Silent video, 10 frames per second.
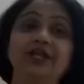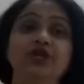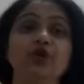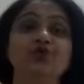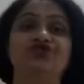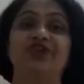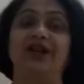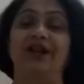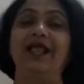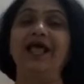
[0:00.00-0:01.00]
thing,
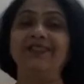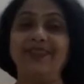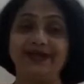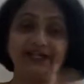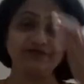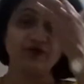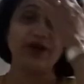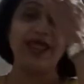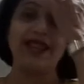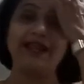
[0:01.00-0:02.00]
neutral. That is
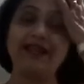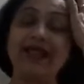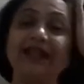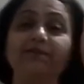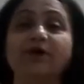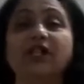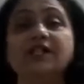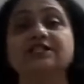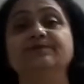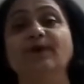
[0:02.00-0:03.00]
for
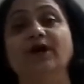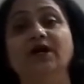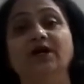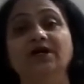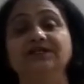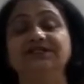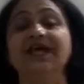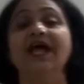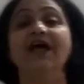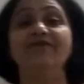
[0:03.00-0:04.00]
animals, birds,
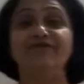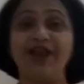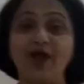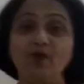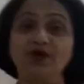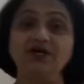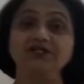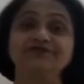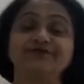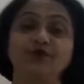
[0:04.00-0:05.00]

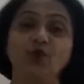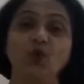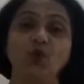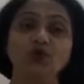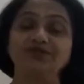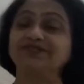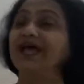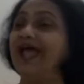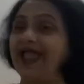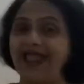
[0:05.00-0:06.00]
flowers, fruits,
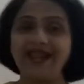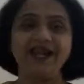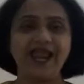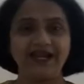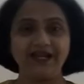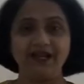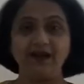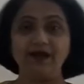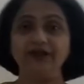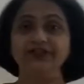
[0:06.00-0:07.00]

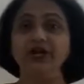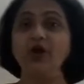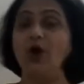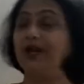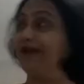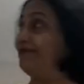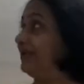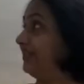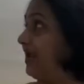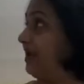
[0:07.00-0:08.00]
and the
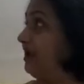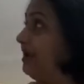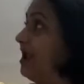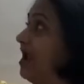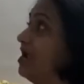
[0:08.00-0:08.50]
non-living thing.